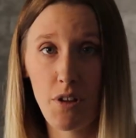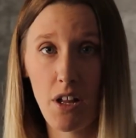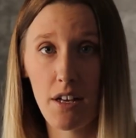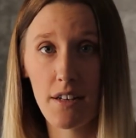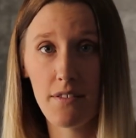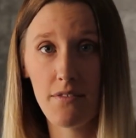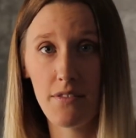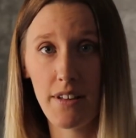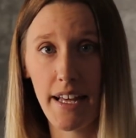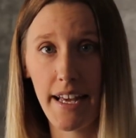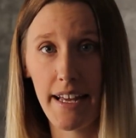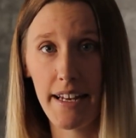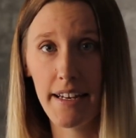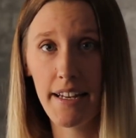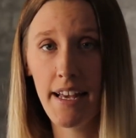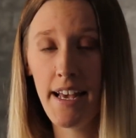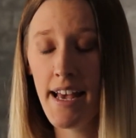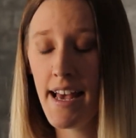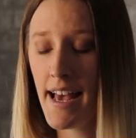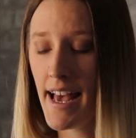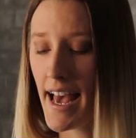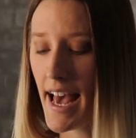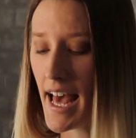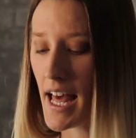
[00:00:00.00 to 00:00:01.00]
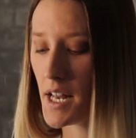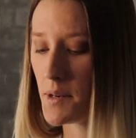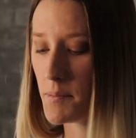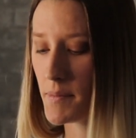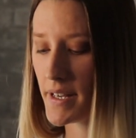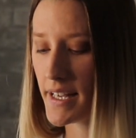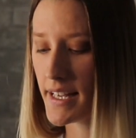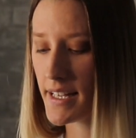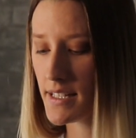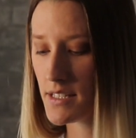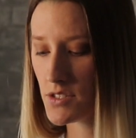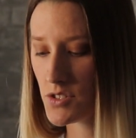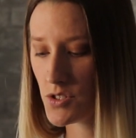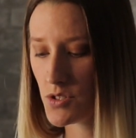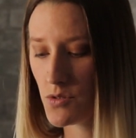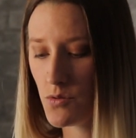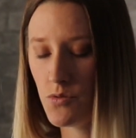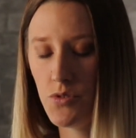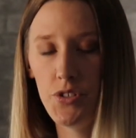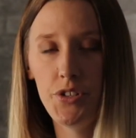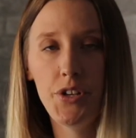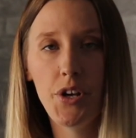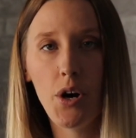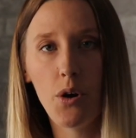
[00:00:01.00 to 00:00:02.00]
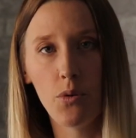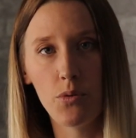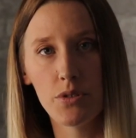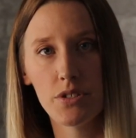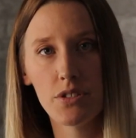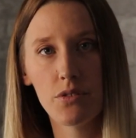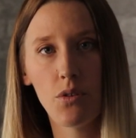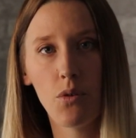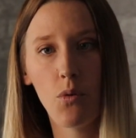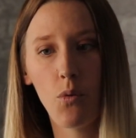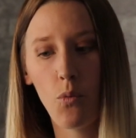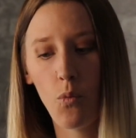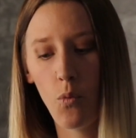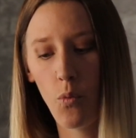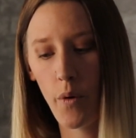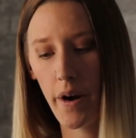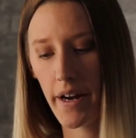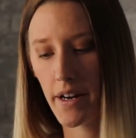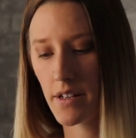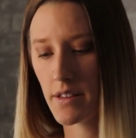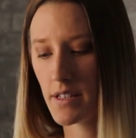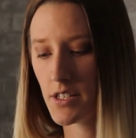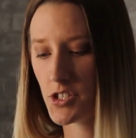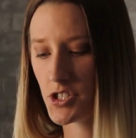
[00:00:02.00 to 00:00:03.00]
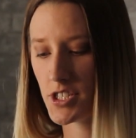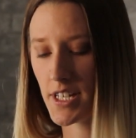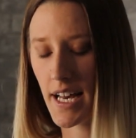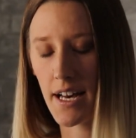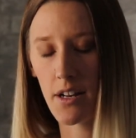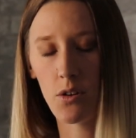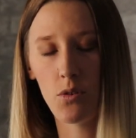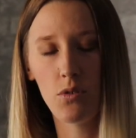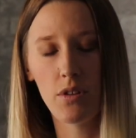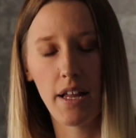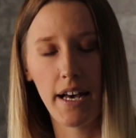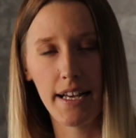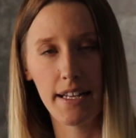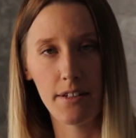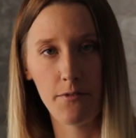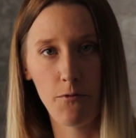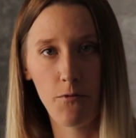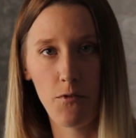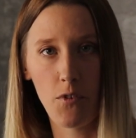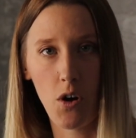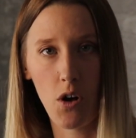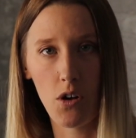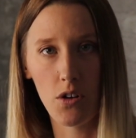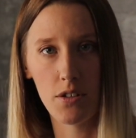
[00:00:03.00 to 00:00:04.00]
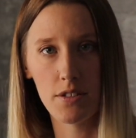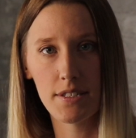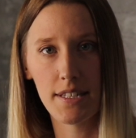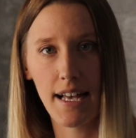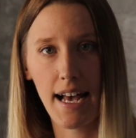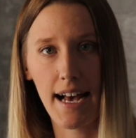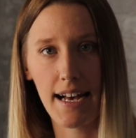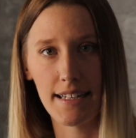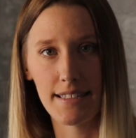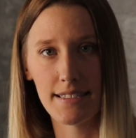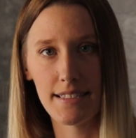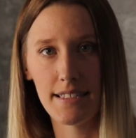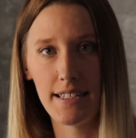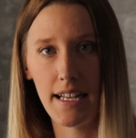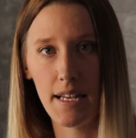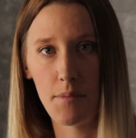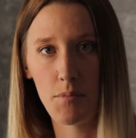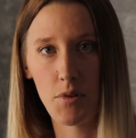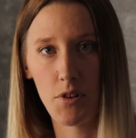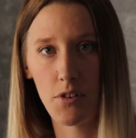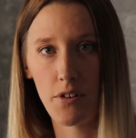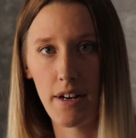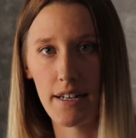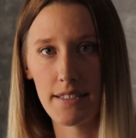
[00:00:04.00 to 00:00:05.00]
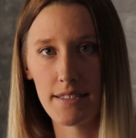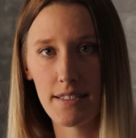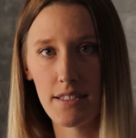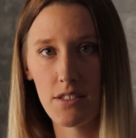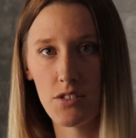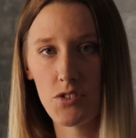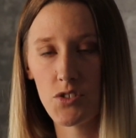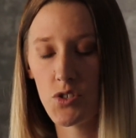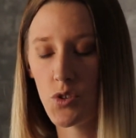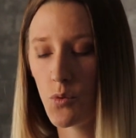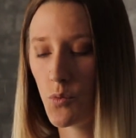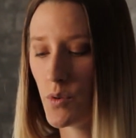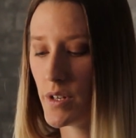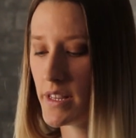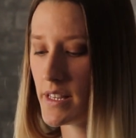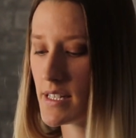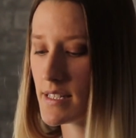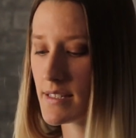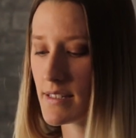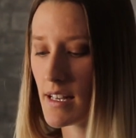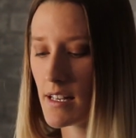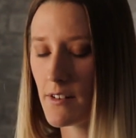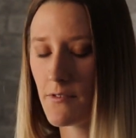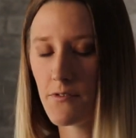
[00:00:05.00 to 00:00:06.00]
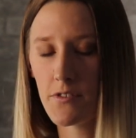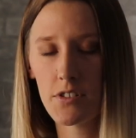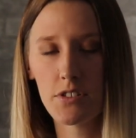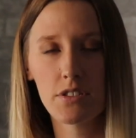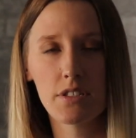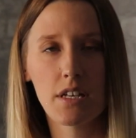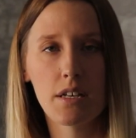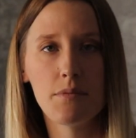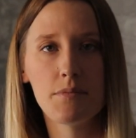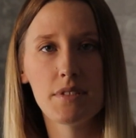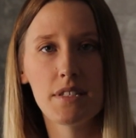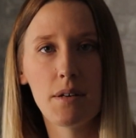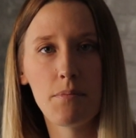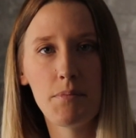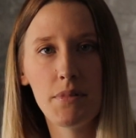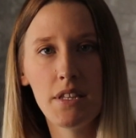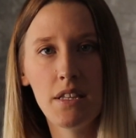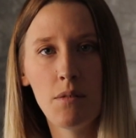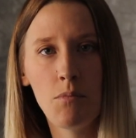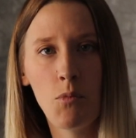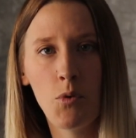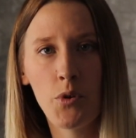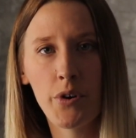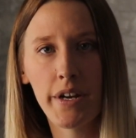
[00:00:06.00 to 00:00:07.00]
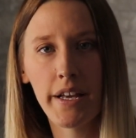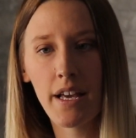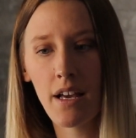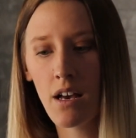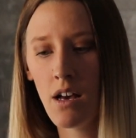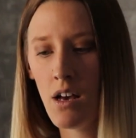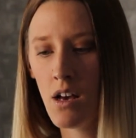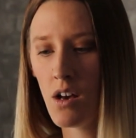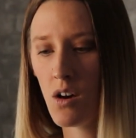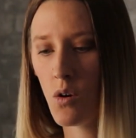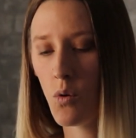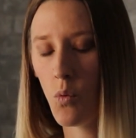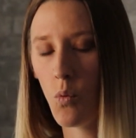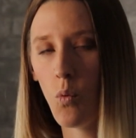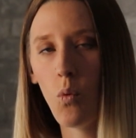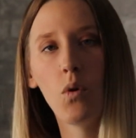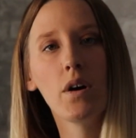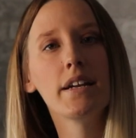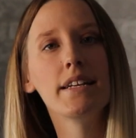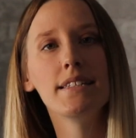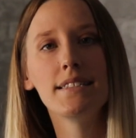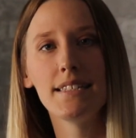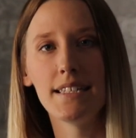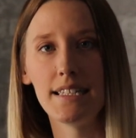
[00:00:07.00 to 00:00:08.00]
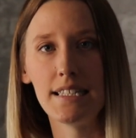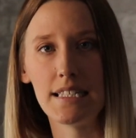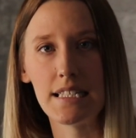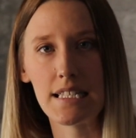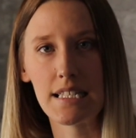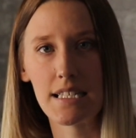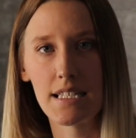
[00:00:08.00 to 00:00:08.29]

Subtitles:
plot of land and begin to note where the shadow line falls as the day progresses. So when the sun first comes up in the morning, what is in